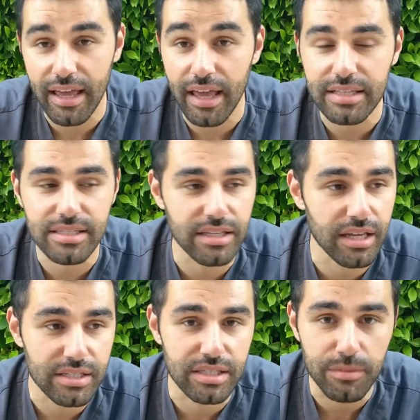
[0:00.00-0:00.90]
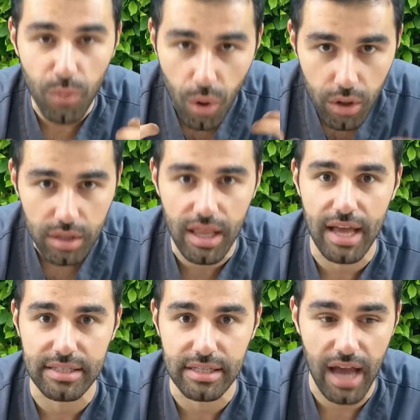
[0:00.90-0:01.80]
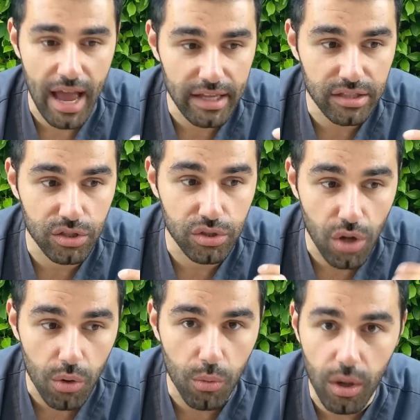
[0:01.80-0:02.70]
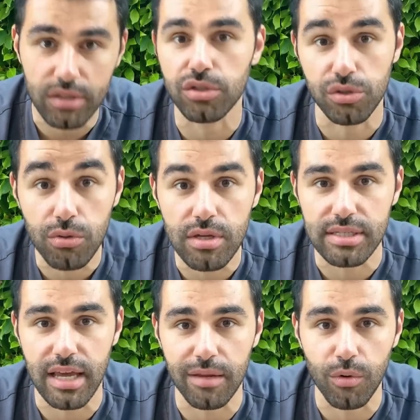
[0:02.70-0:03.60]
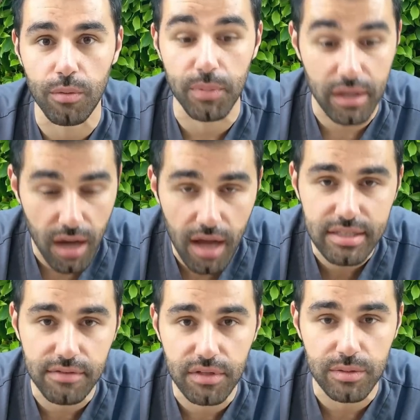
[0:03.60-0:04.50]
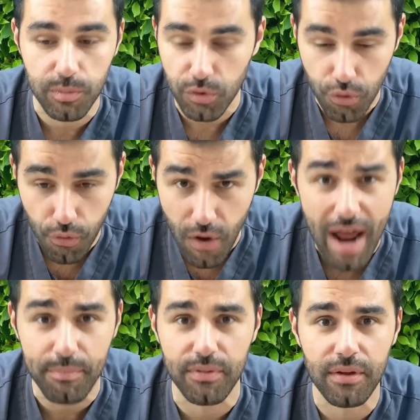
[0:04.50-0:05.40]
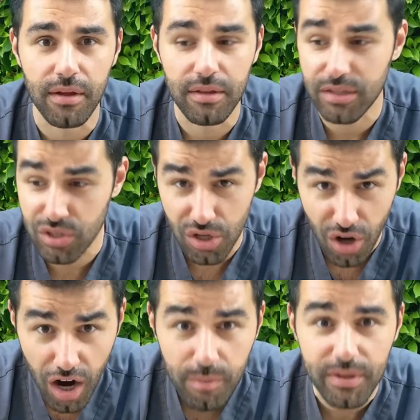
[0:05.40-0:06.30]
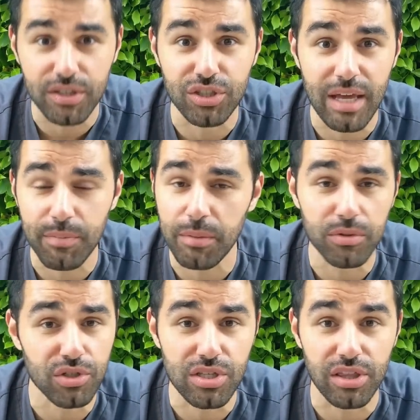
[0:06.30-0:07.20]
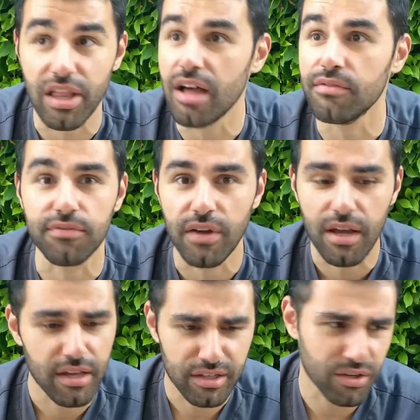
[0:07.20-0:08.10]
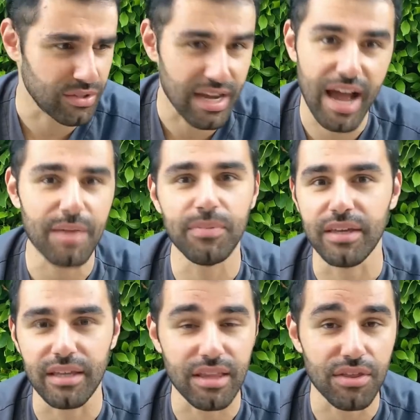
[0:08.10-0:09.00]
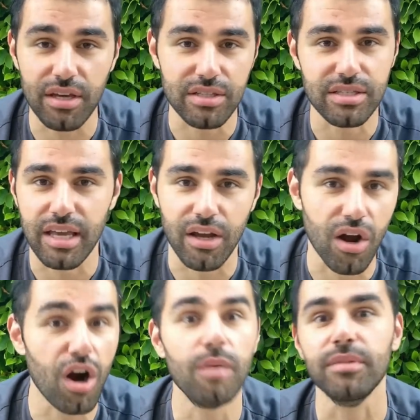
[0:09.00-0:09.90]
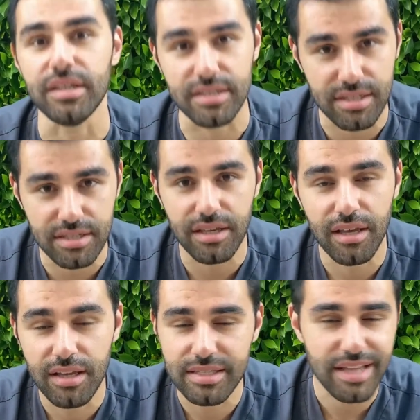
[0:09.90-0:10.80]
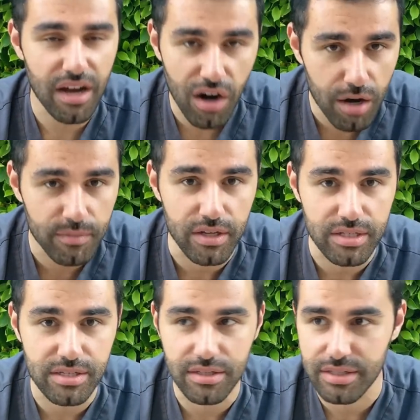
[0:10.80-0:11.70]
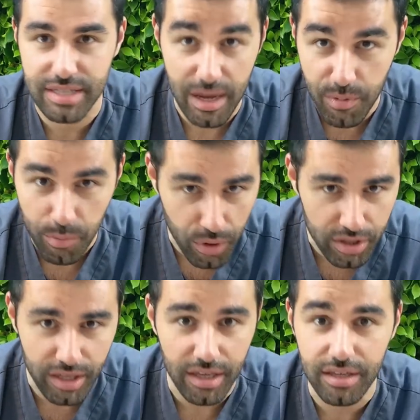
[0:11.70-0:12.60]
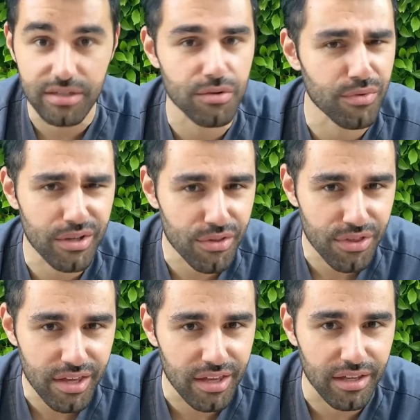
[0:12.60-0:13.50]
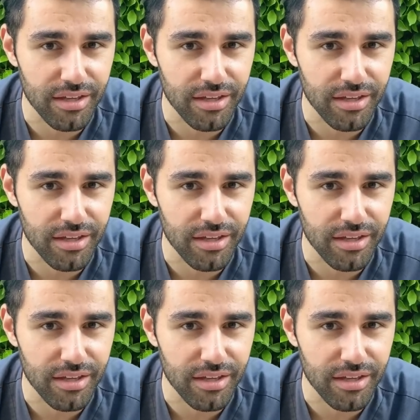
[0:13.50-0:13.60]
It's demoralizing. I don't want to do this anymore because of this crap, this garbage that people just love, typing, and they think it's like harmless. It's not harmless. Cyberbullying is a real thing.